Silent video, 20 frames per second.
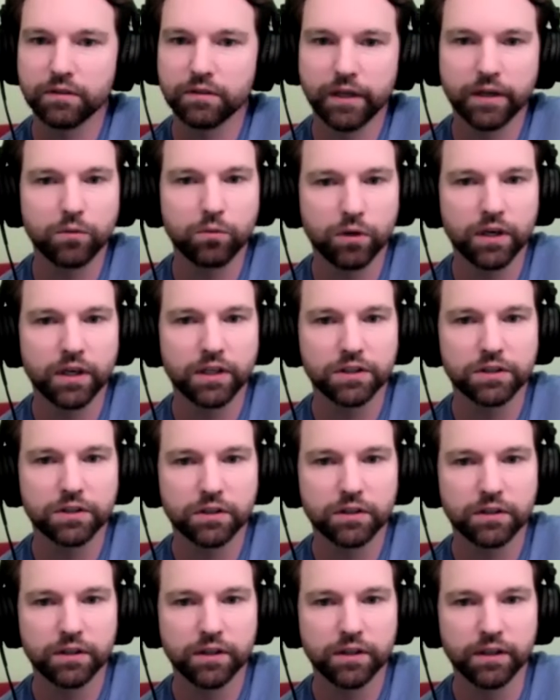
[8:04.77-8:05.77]
like what I
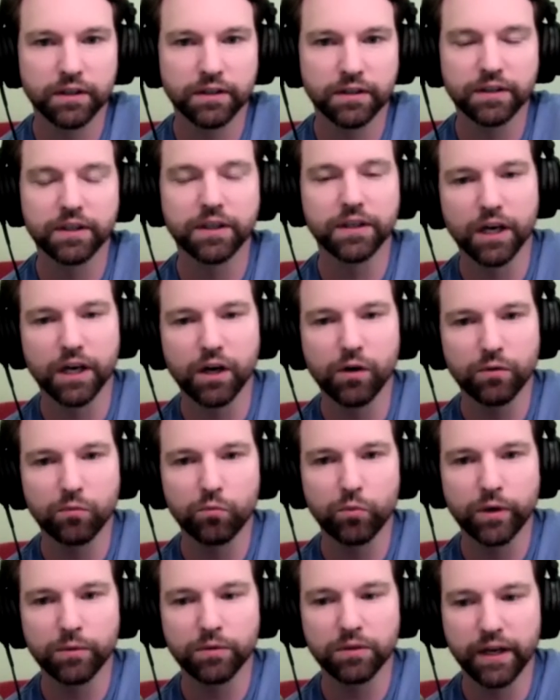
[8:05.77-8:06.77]
should have done." Mm. You mm-hmm. know,
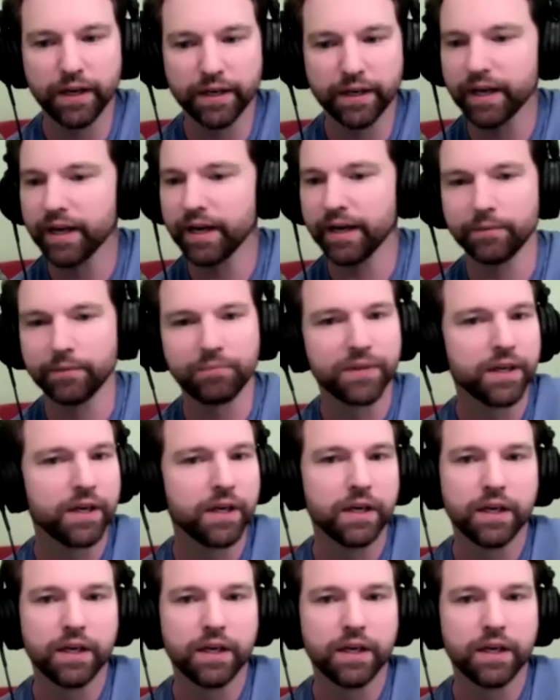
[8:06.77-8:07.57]
and we were like, "Hey,